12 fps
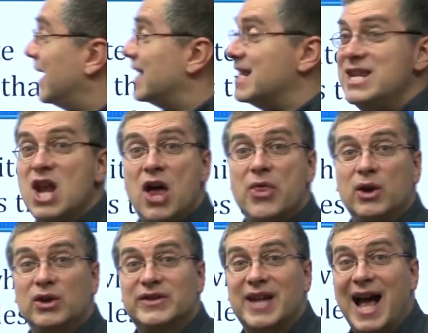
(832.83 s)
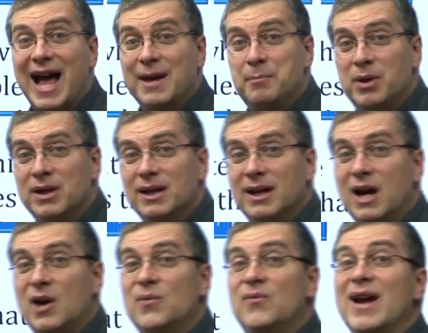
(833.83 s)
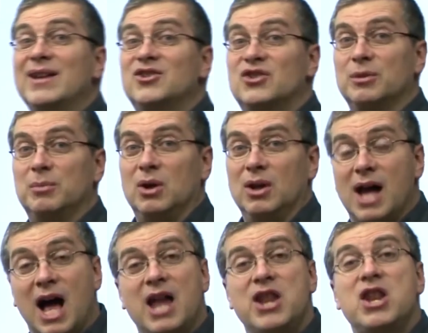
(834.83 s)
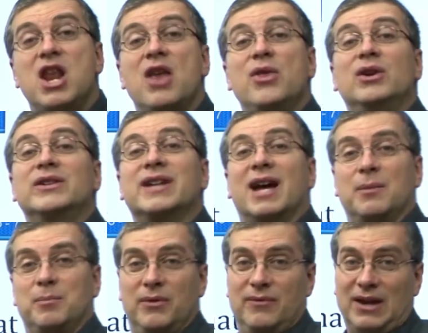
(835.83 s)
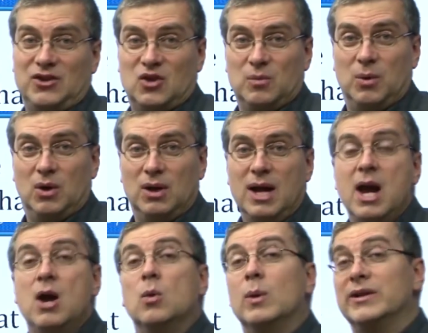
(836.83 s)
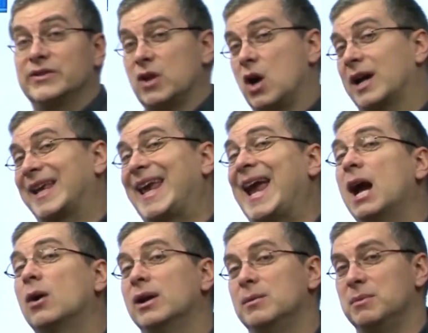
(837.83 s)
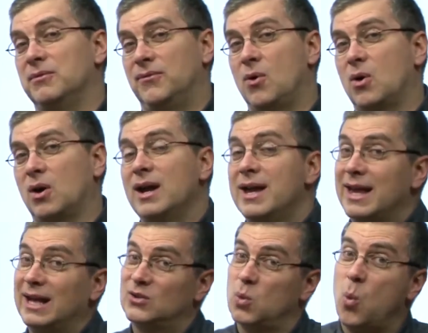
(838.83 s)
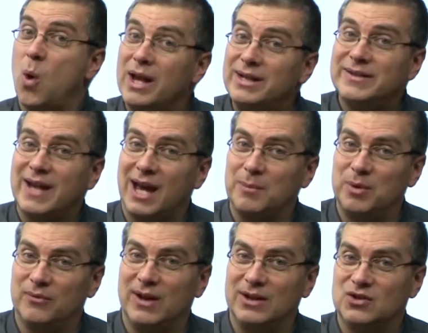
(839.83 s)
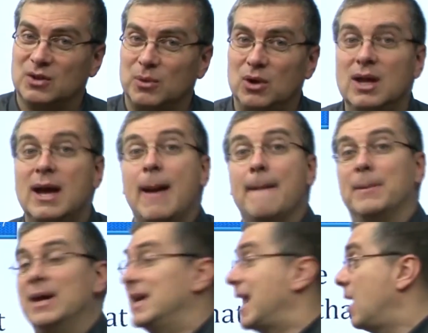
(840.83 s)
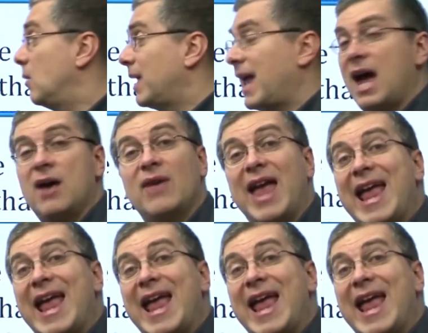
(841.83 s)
another type of vegetable. Another type of vegetable. We saw carrot before. That's one type of vegetable. But now we have